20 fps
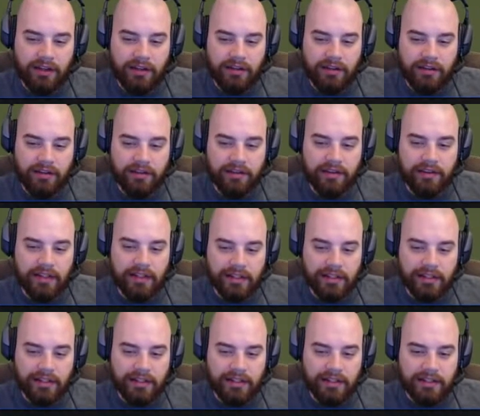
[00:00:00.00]

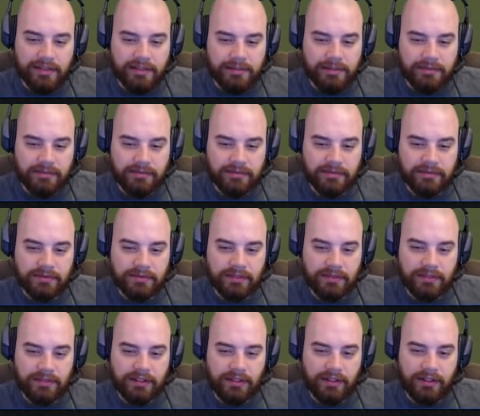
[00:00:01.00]
the
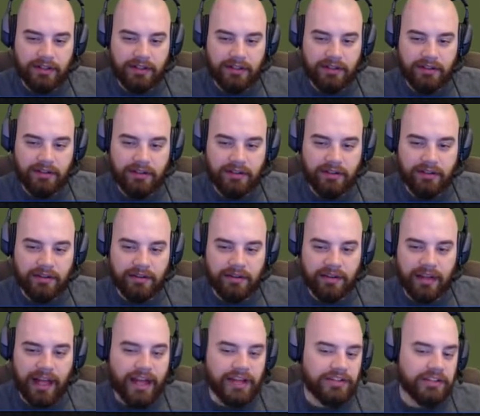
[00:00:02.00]

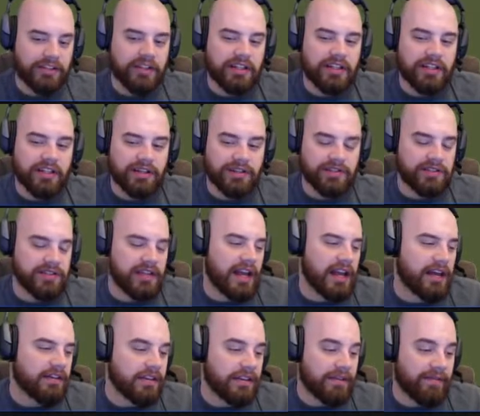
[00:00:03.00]
engineers
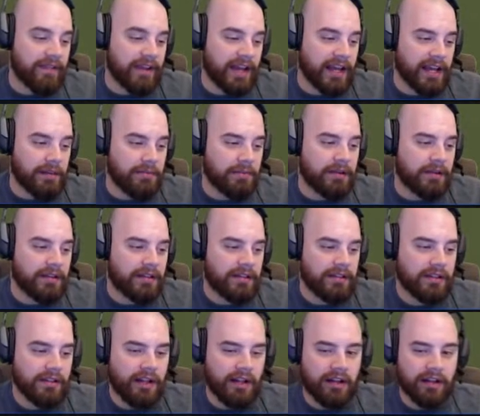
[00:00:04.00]
down in the VAB
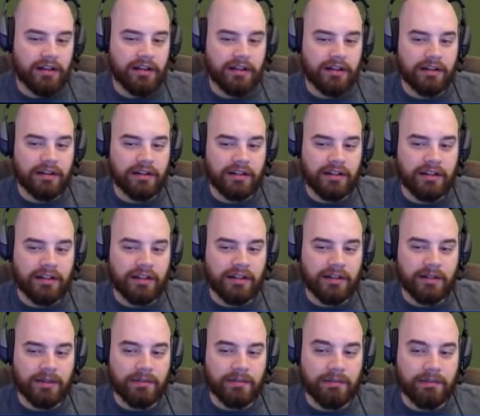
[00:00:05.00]

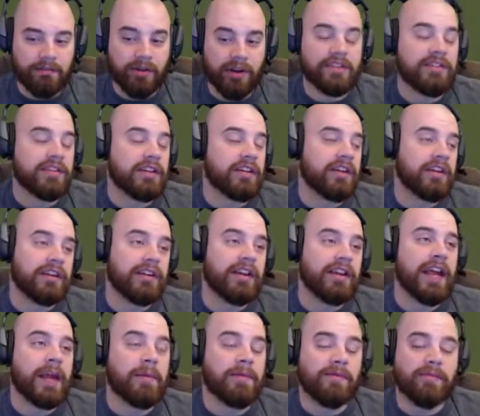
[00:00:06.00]
are praising our
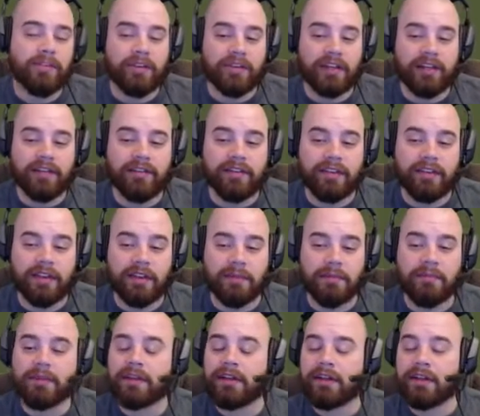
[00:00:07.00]
name for giving
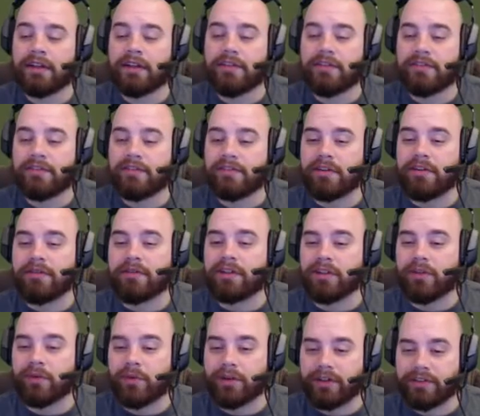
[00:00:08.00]
them so
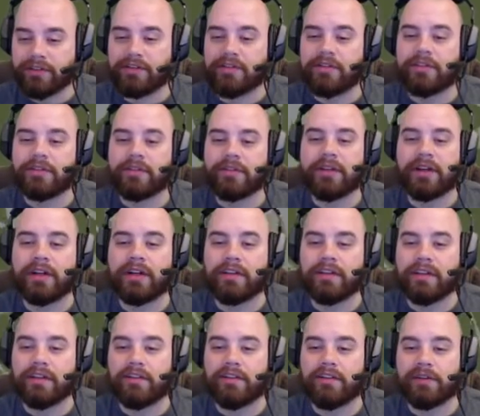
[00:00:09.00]
little work to do, and the
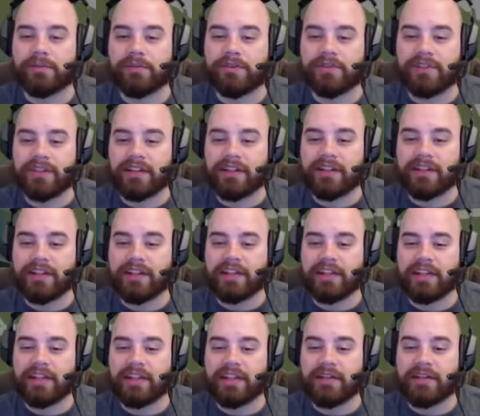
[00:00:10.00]
Kerbals in the
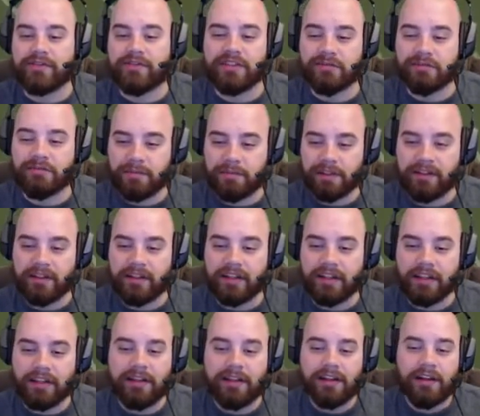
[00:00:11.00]
administration
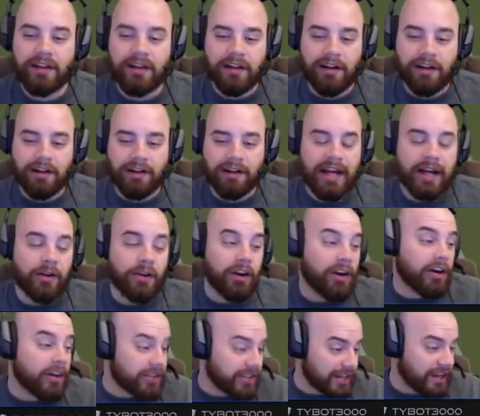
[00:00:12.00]
building are now
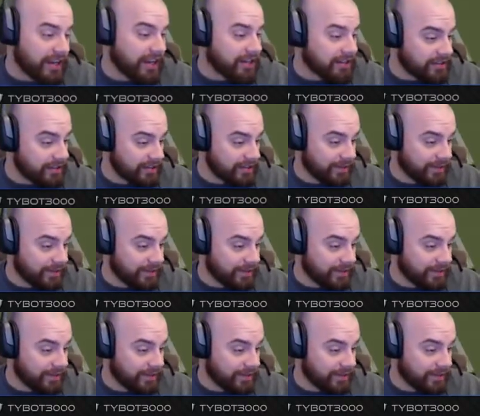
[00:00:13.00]
cursing us